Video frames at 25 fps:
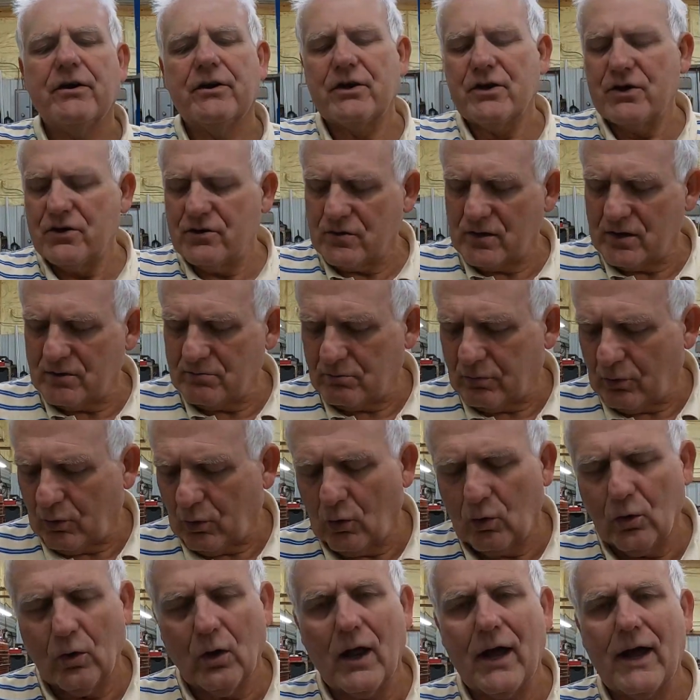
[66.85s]
You can
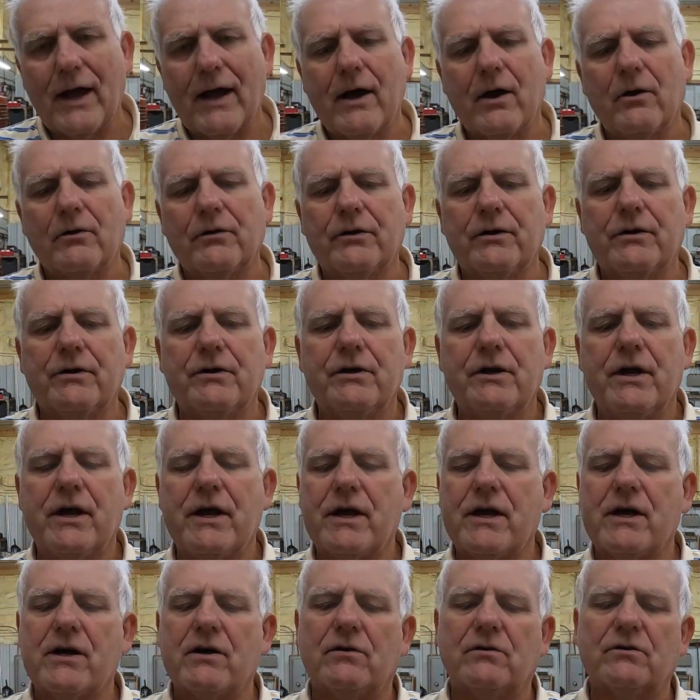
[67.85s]
pull out
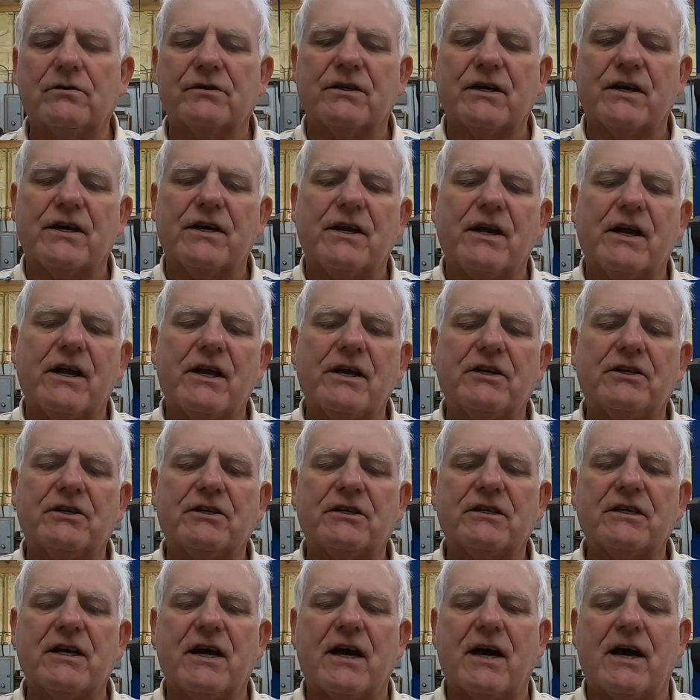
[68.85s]
nails on each
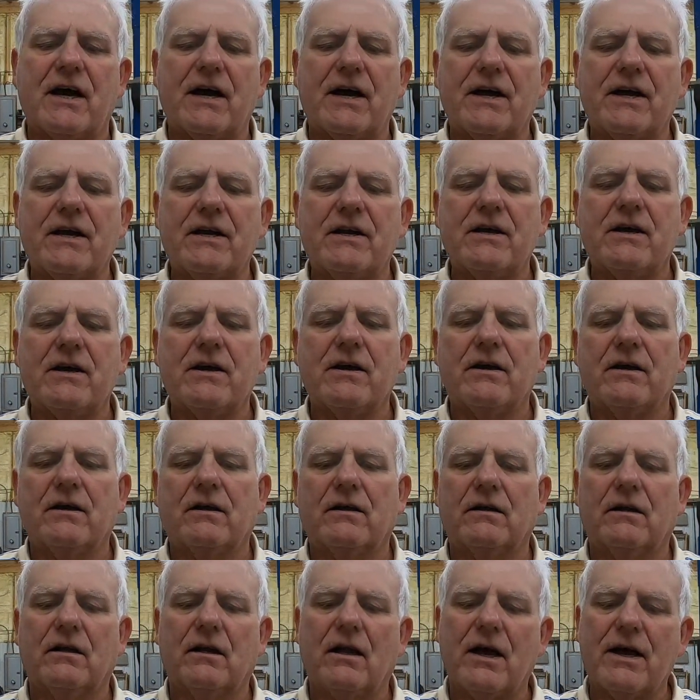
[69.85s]
side
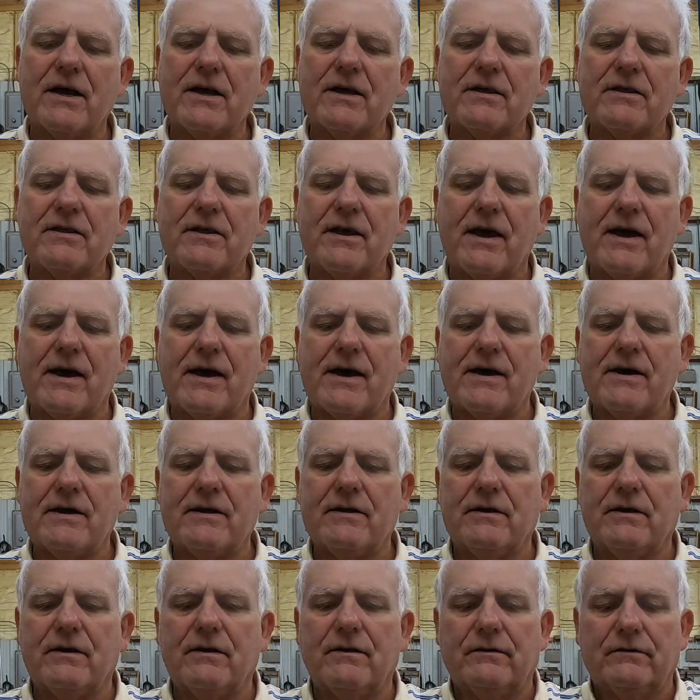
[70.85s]
like
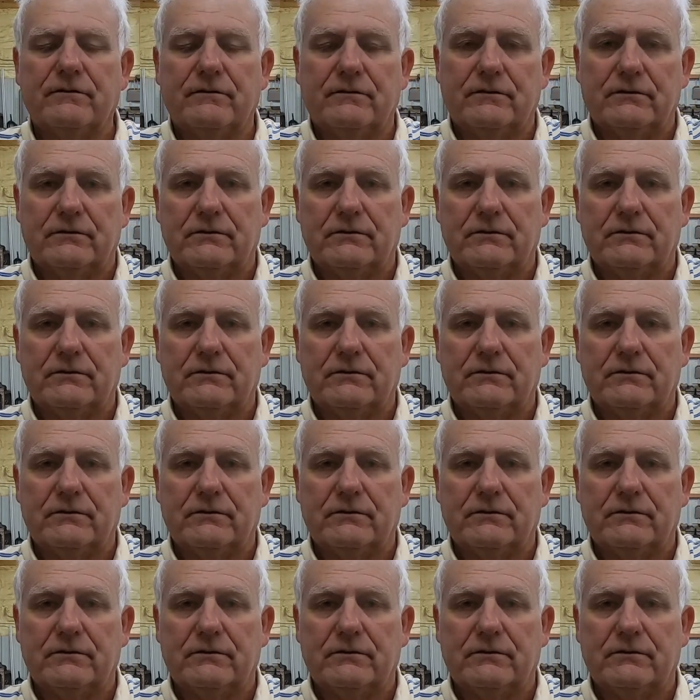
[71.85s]
that.